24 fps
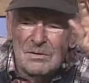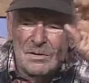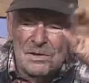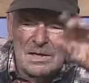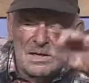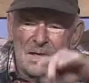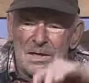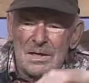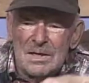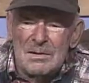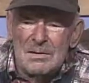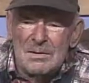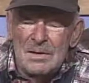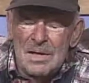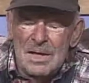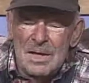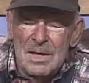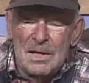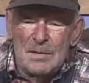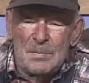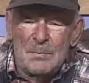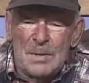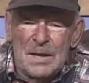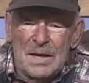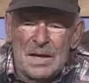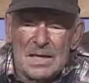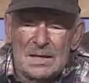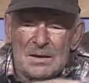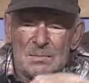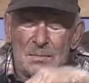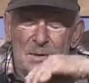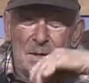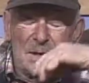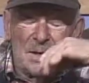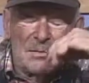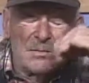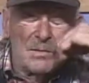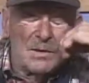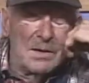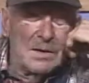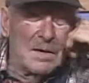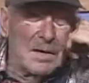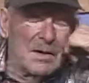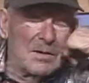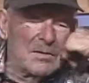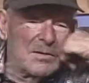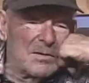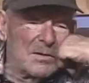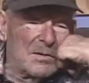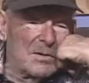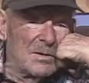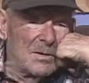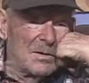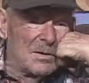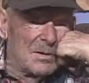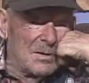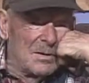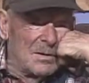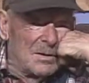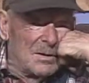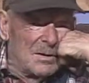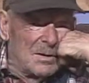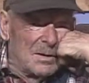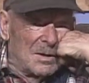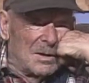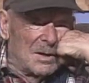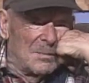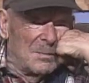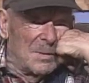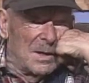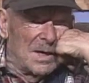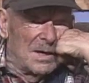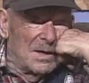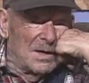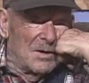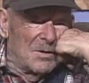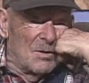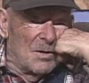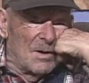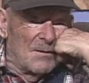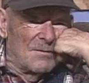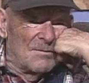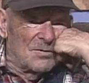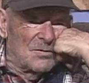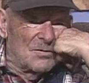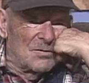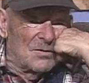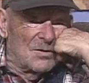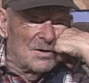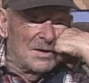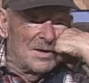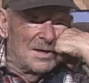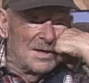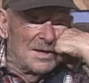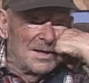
and he passed me, and I went down to the commanding officer,